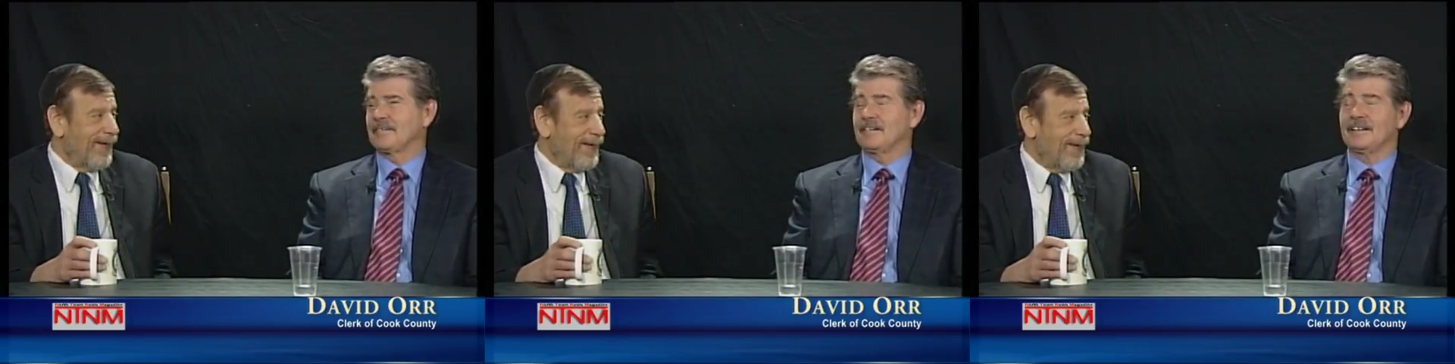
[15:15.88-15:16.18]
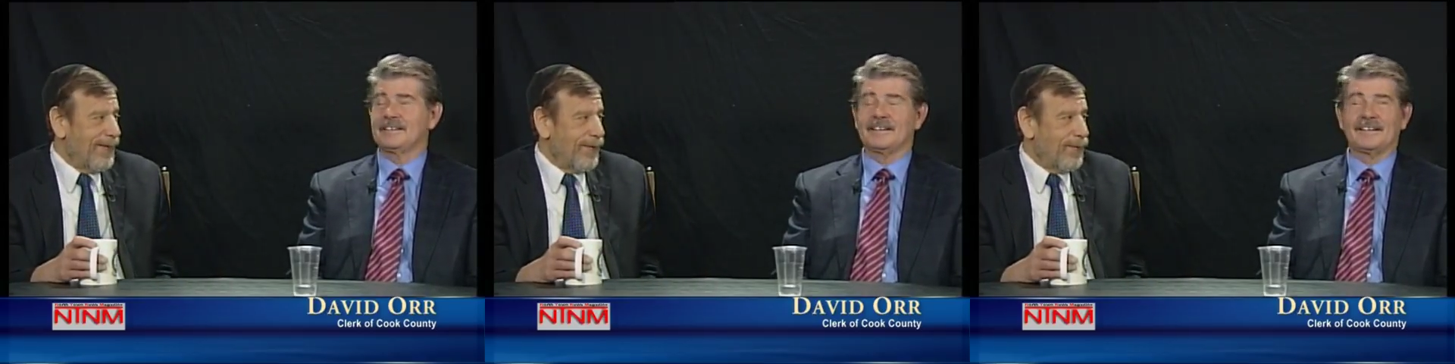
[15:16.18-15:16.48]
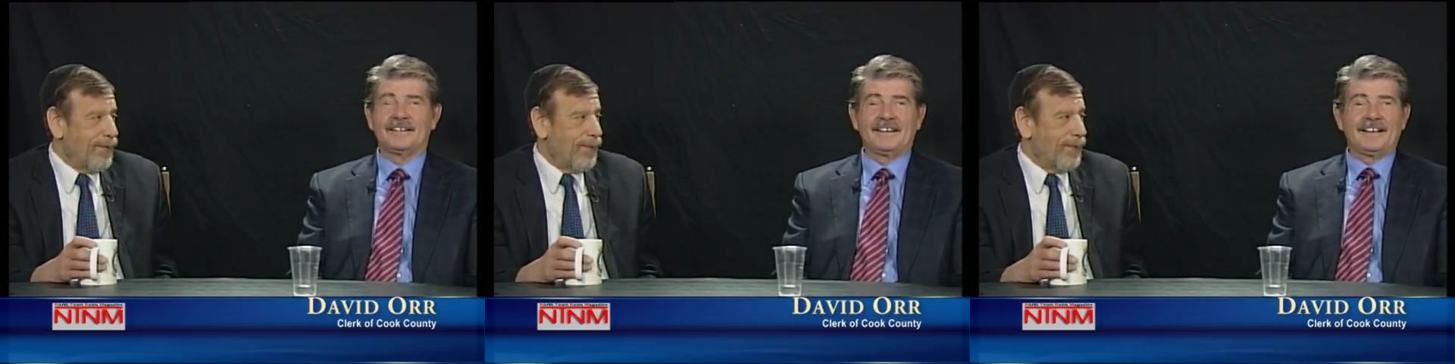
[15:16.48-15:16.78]
Speaker 1: I,
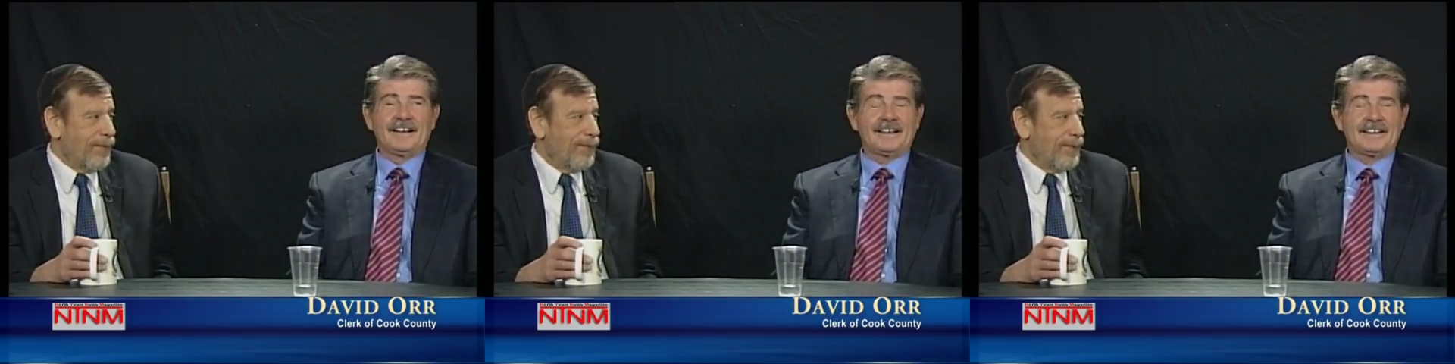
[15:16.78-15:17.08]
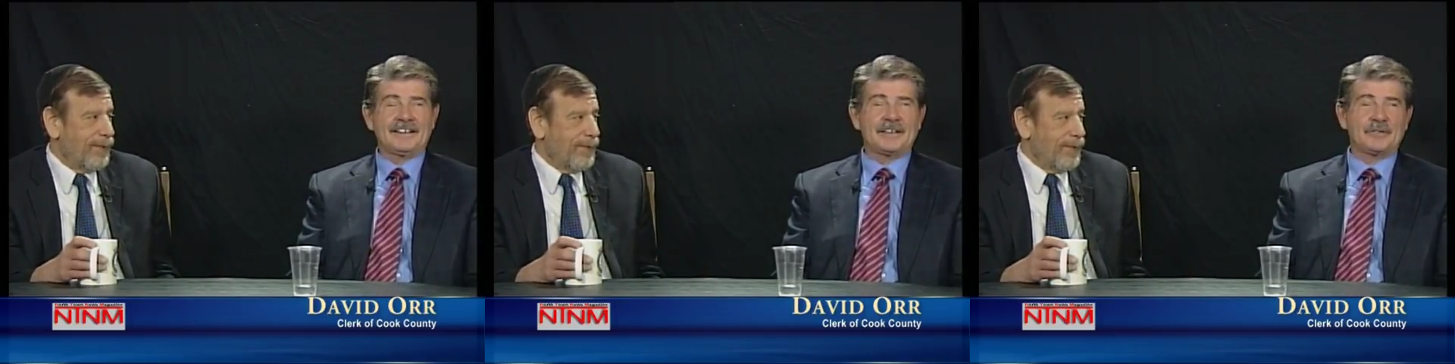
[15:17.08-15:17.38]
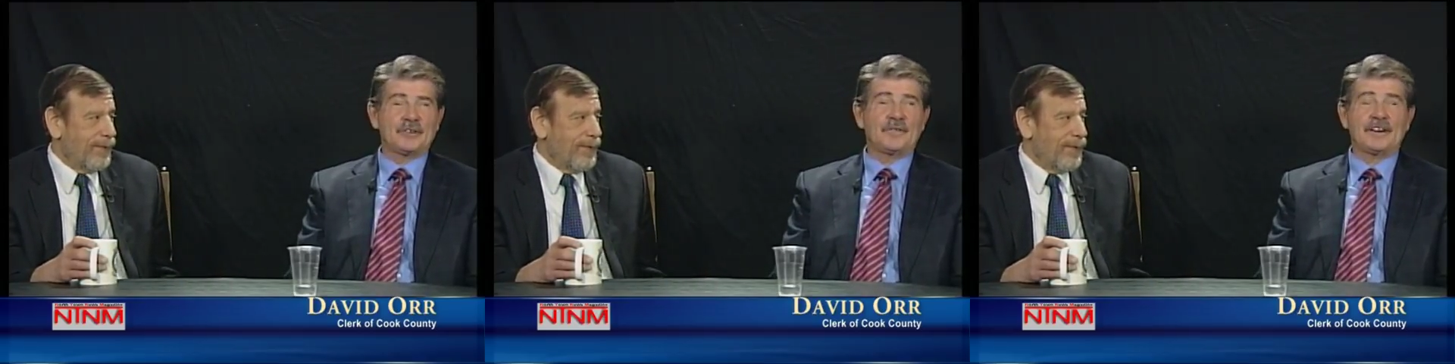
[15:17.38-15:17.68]
can't, I can't
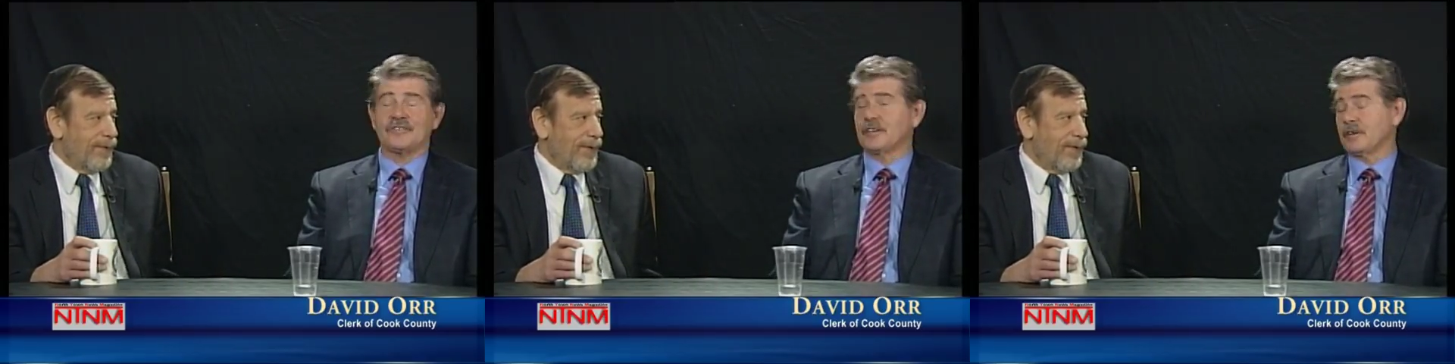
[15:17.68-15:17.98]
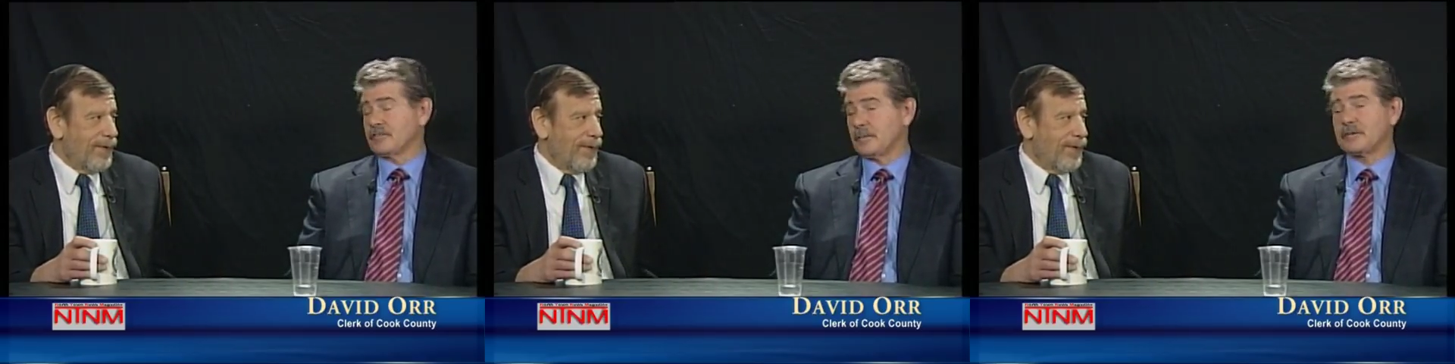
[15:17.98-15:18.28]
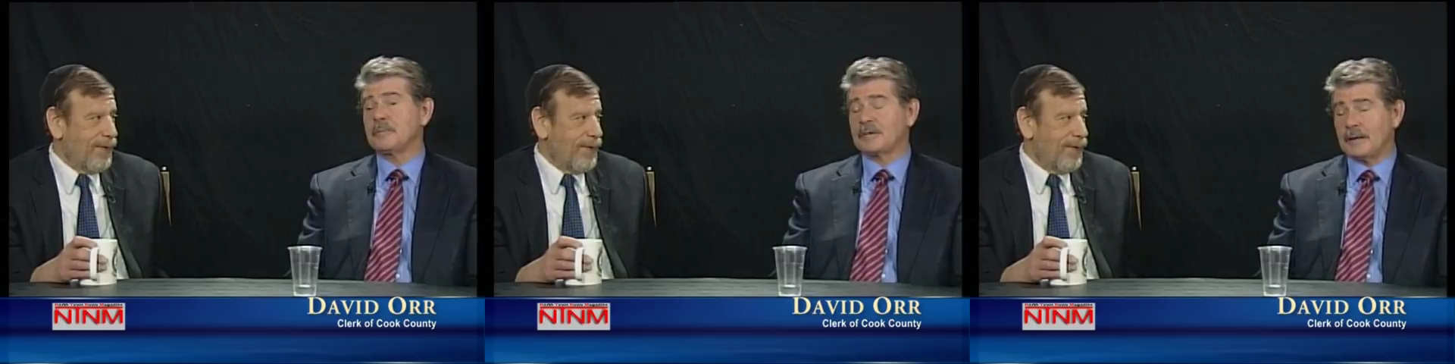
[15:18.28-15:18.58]
give you advice there,
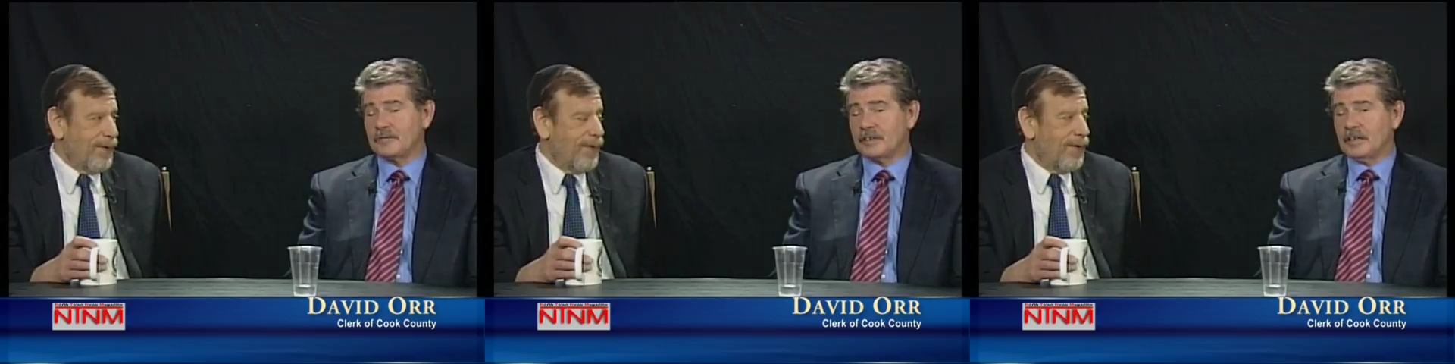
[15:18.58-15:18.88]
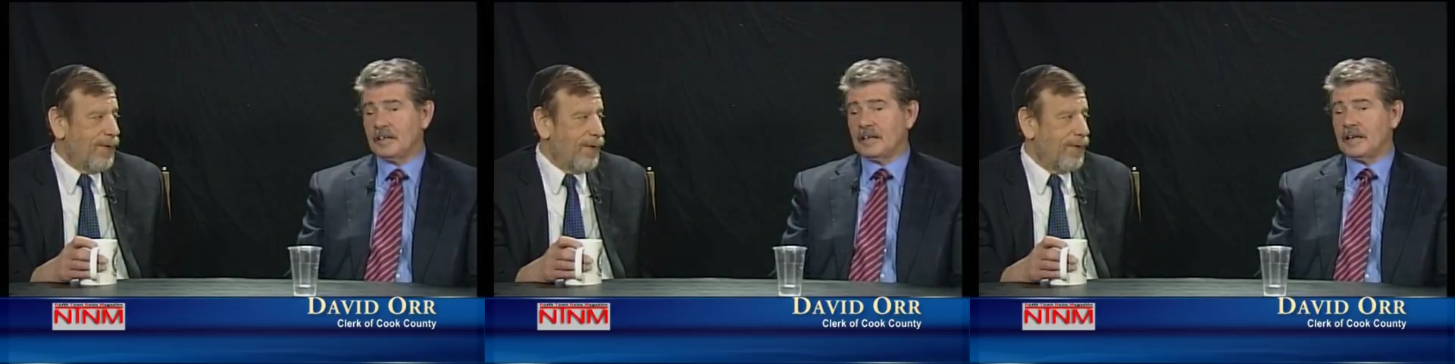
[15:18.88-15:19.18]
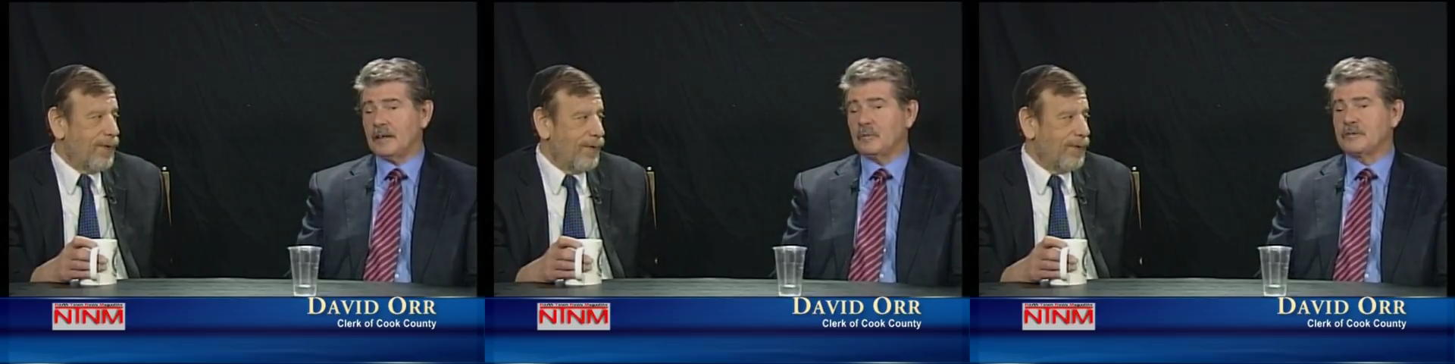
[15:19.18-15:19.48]
except sometimes
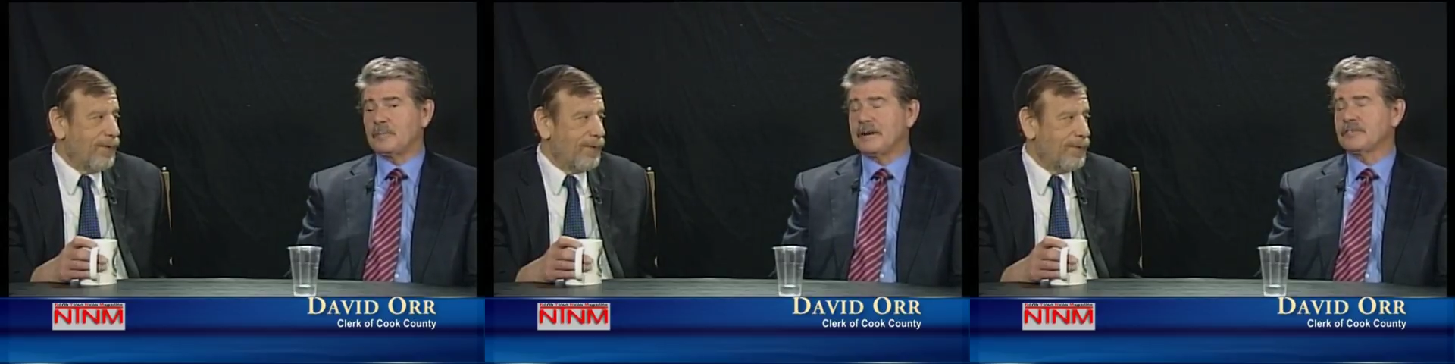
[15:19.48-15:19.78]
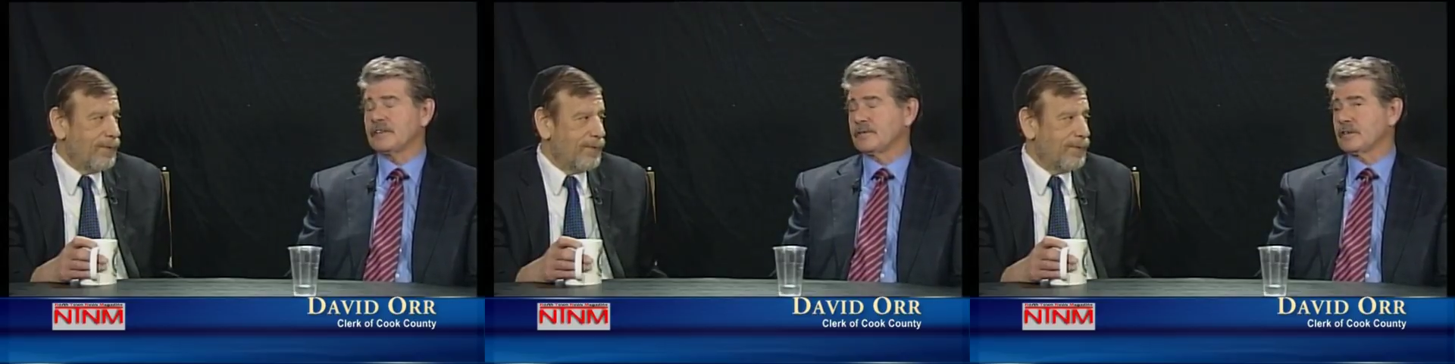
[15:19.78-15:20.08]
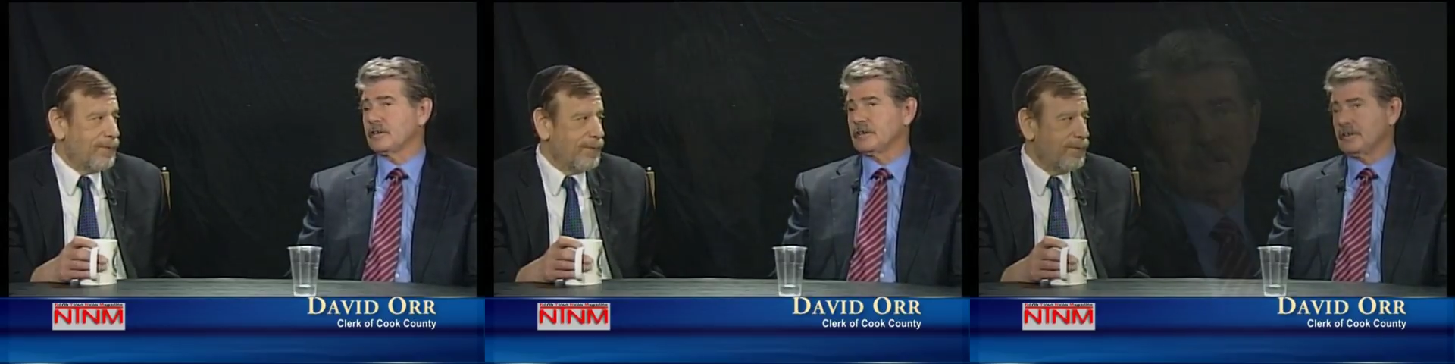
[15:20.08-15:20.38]
uh, what makes it
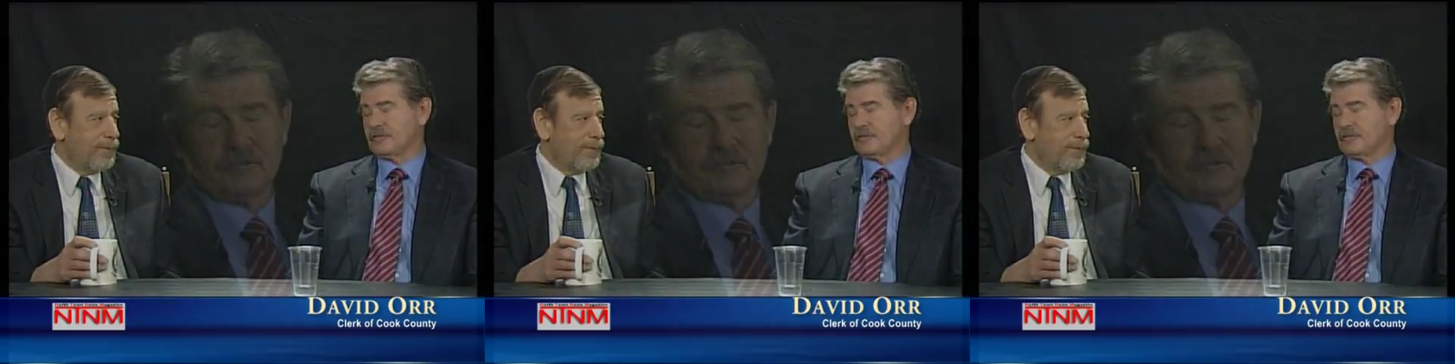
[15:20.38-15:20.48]
difficult in